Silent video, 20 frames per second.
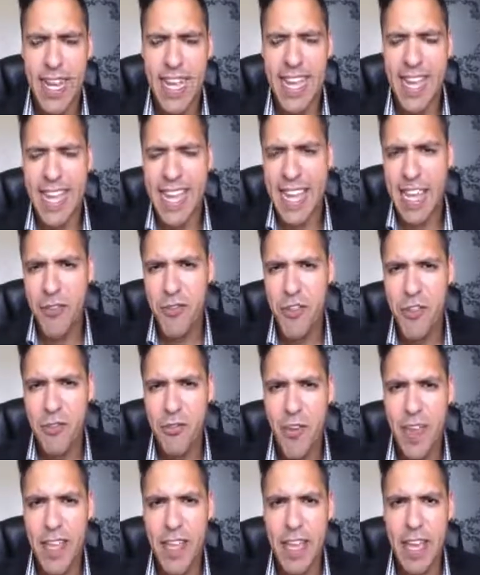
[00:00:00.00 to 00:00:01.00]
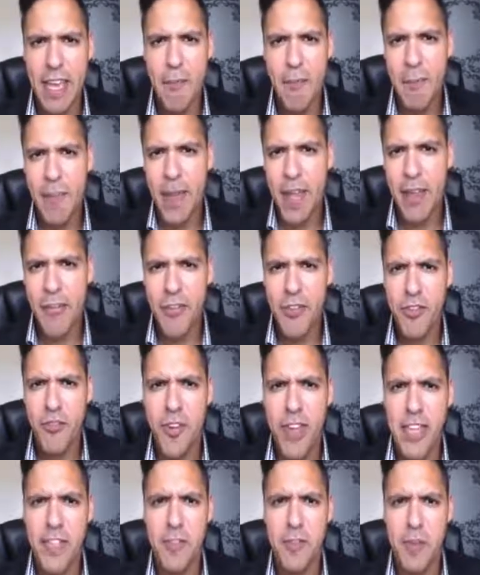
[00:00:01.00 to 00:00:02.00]
it gives
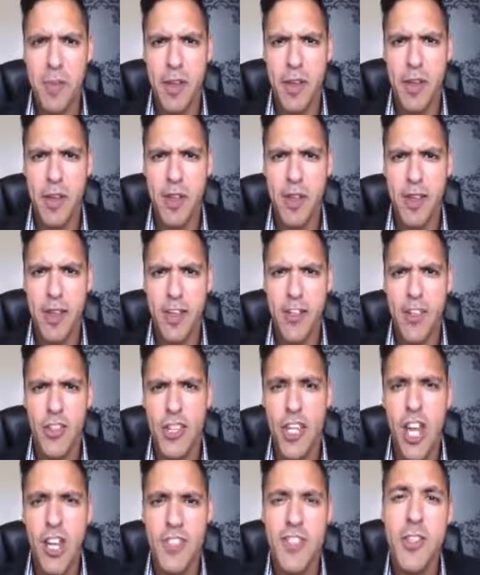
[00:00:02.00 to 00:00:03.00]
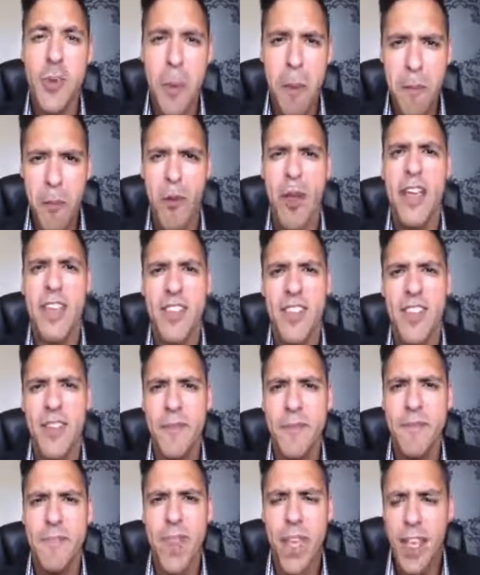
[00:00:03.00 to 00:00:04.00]
Facebook the chance to impress
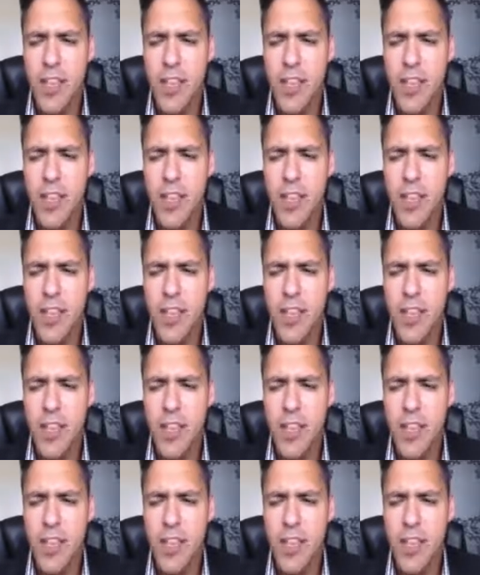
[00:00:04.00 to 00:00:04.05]
you.